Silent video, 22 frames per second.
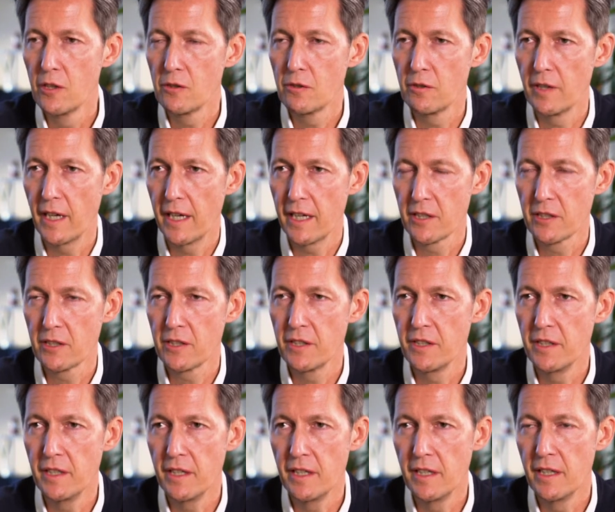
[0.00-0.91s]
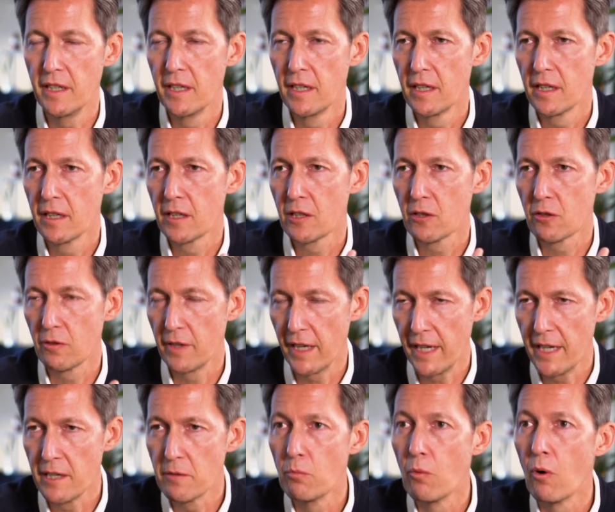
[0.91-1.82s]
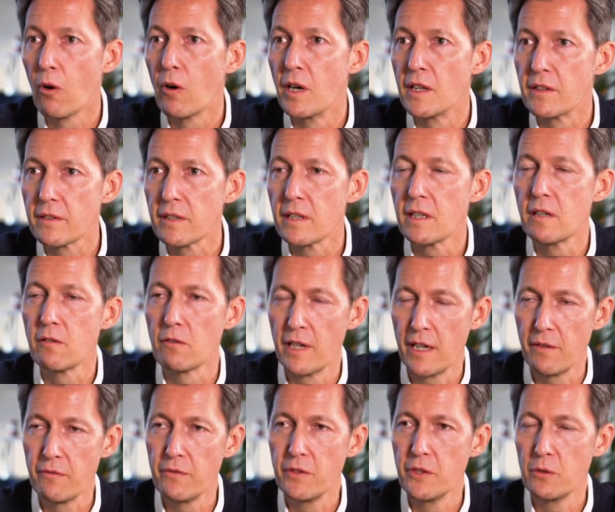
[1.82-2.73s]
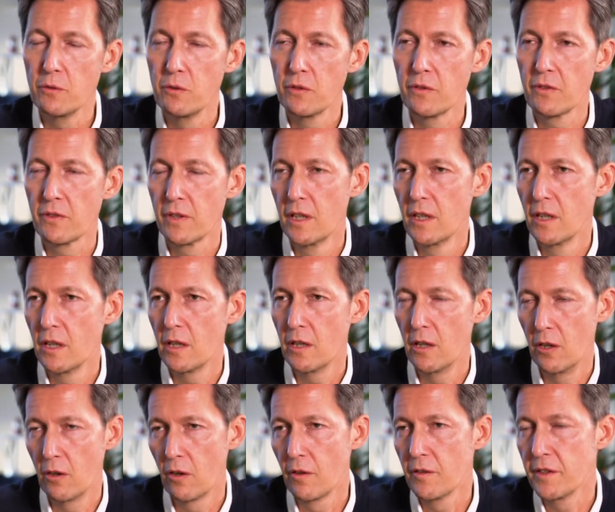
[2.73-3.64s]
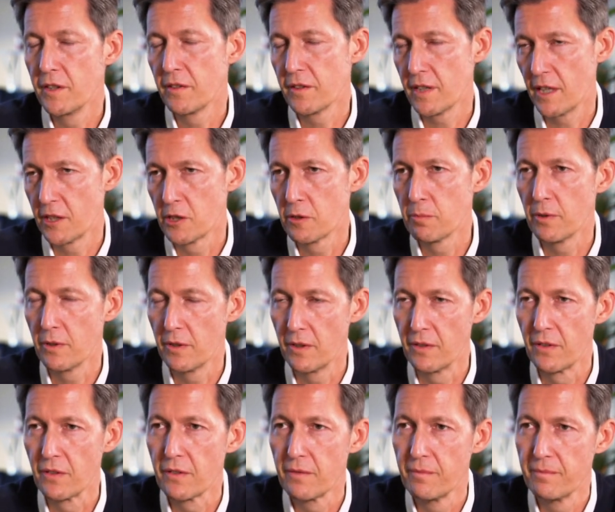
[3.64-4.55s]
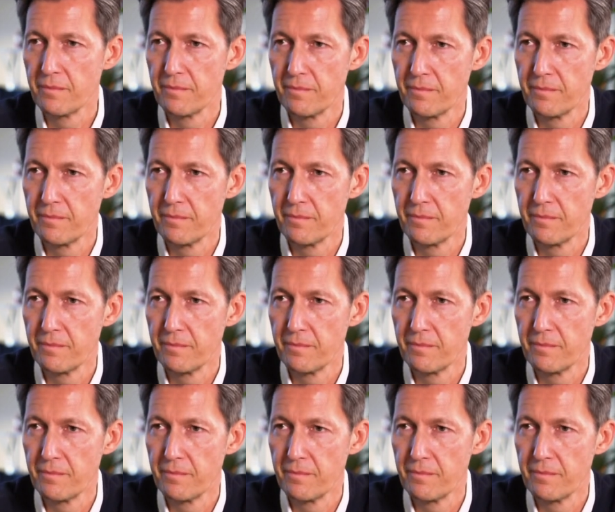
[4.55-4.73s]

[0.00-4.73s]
to actually create more ancillary revenues along these touch points.